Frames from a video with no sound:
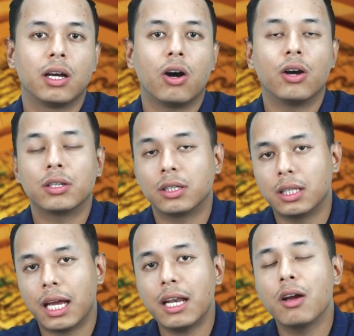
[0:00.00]
On the other
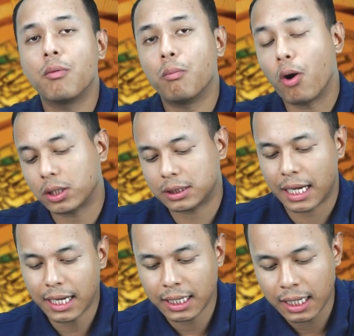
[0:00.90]
hand,
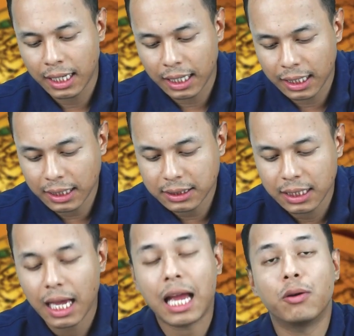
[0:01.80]
bauxite is
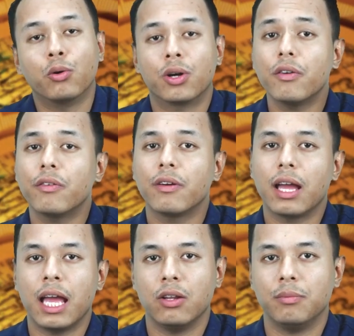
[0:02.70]
an ore of
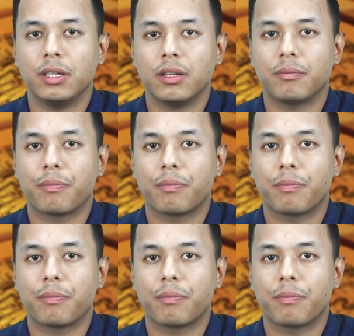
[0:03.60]
aluminium.